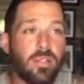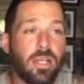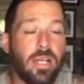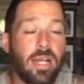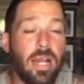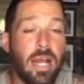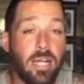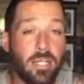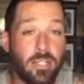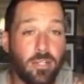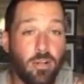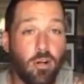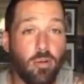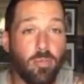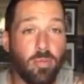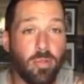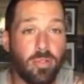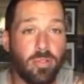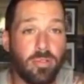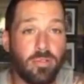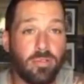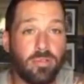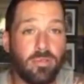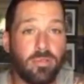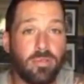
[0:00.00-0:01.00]
in
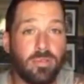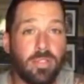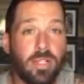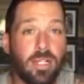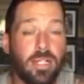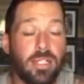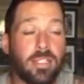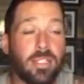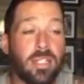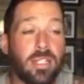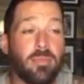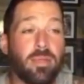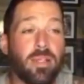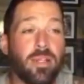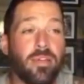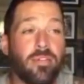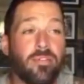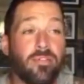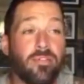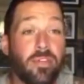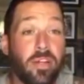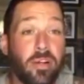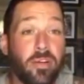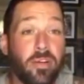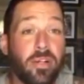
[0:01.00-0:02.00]
October. And it's going to be
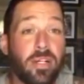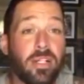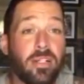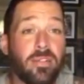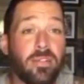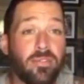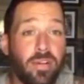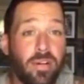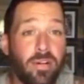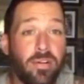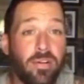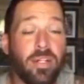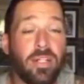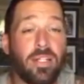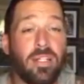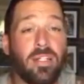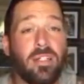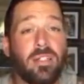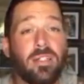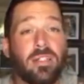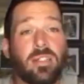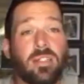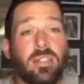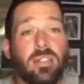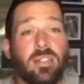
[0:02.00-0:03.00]
a very,
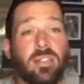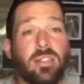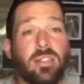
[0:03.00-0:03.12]
very,